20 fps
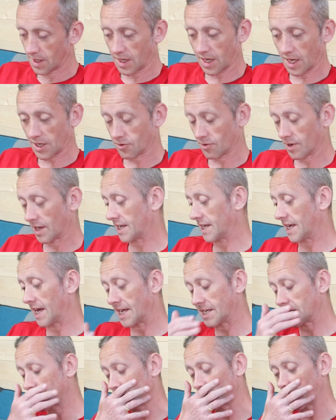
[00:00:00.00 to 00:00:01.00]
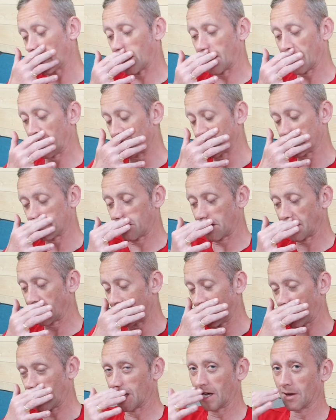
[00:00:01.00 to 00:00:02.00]
I don't think the ice will do anything to me,
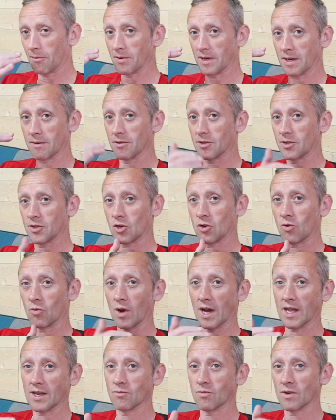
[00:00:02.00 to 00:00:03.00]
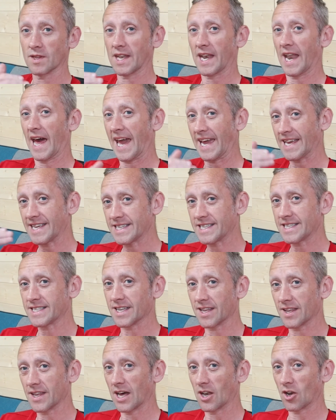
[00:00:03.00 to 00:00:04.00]
and I'll be able to go in with an ice
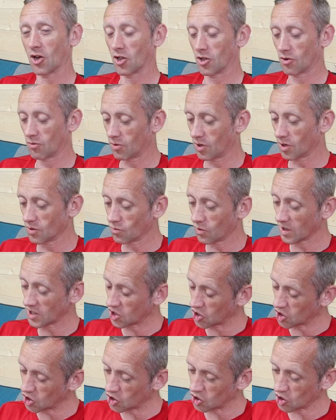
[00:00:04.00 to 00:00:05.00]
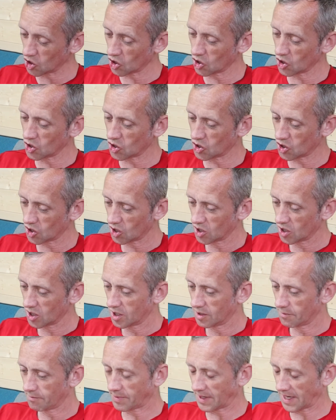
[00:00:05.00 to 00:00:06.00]
to that other one, which should
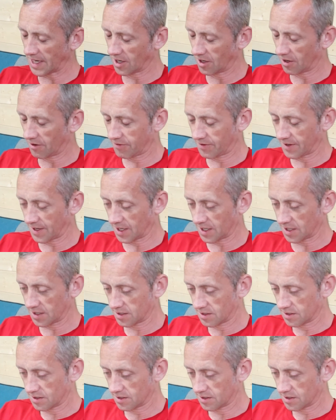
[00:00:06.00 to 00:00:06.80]
be enough here.